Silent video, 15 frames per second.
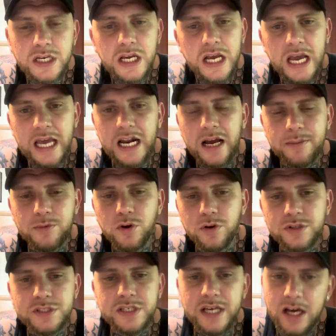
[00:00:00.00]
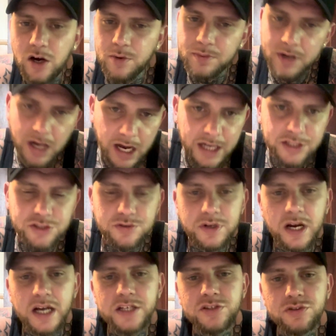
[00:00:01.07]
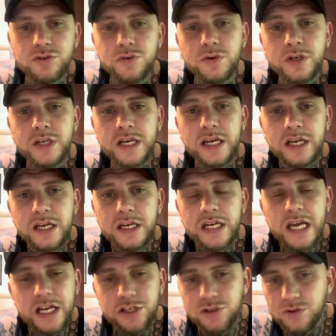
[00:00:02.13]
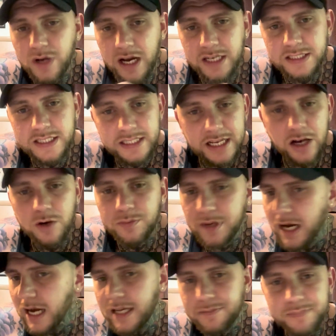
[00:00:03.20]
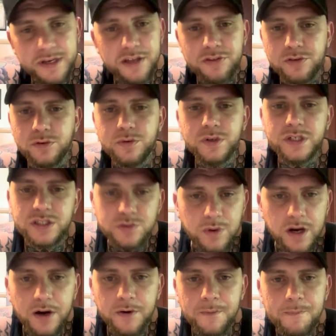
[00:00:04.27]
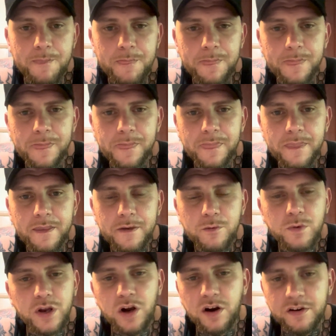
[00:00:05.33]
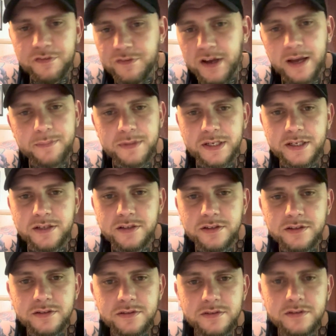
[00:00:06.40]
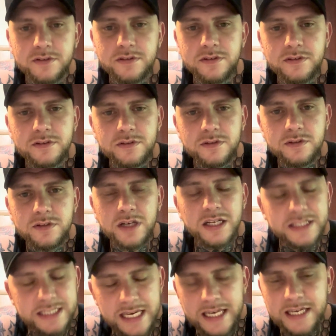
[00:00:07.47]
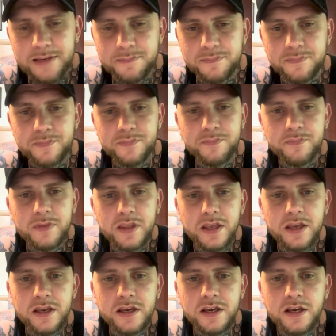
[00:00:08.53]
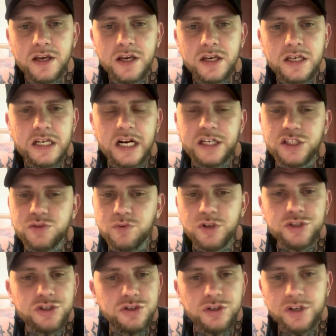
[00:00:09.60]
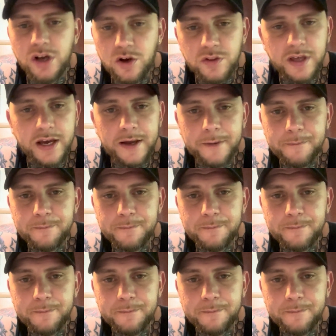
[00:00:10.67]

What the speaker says: And I'm going to help guide you guys through it, and you guys can help guide me through it as well. We are a family, a team. And I just want you to know that.